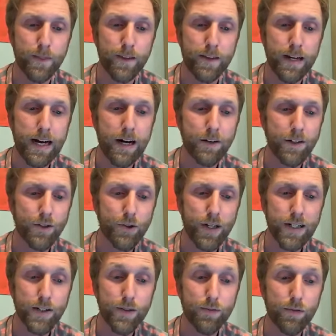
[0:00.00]
How to
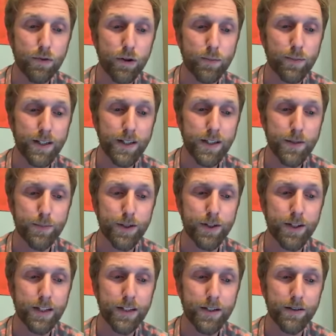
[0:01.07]
transform the
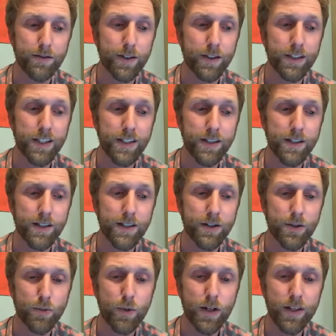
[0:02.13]
experience of illness
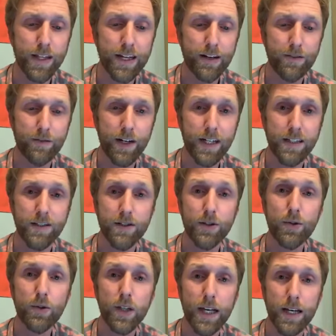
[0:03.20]
into one that invites
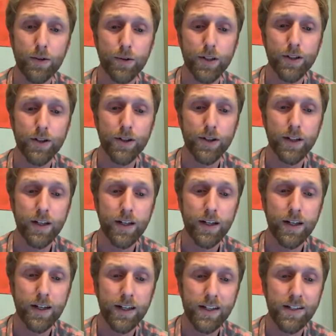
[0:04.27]
new language,
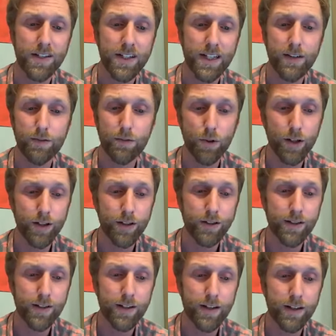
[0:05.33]
instead of
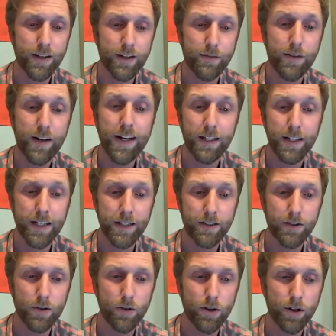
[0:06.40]
words failing
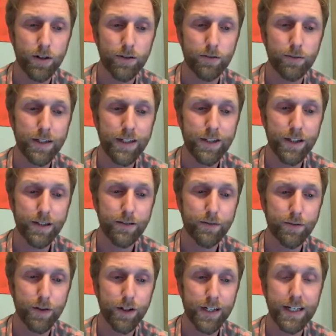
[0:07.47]
or reaching
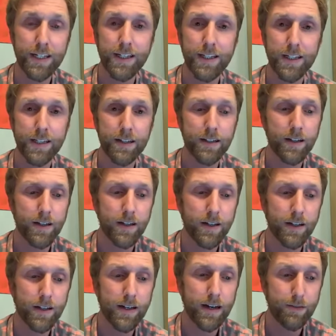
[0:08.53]
for an easy,
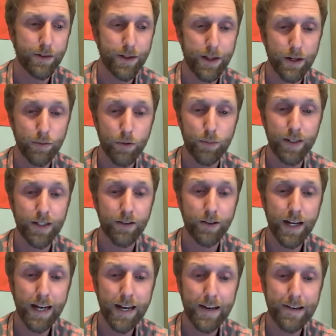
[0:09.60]
everything will be
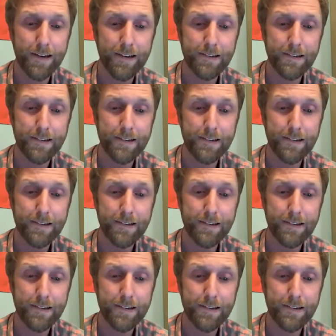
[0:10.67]
okay.